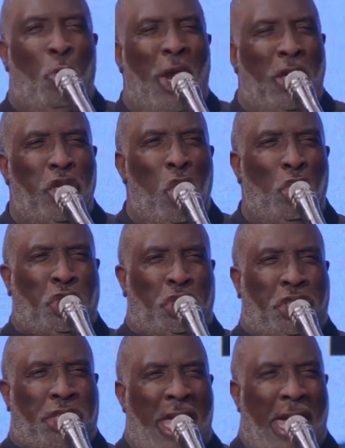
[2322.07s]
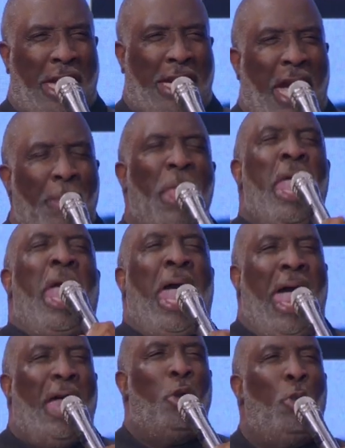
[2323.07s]
when you stick
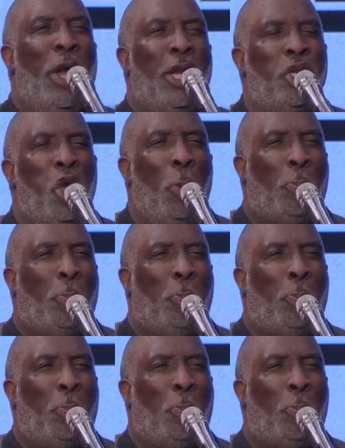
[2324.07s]
and when you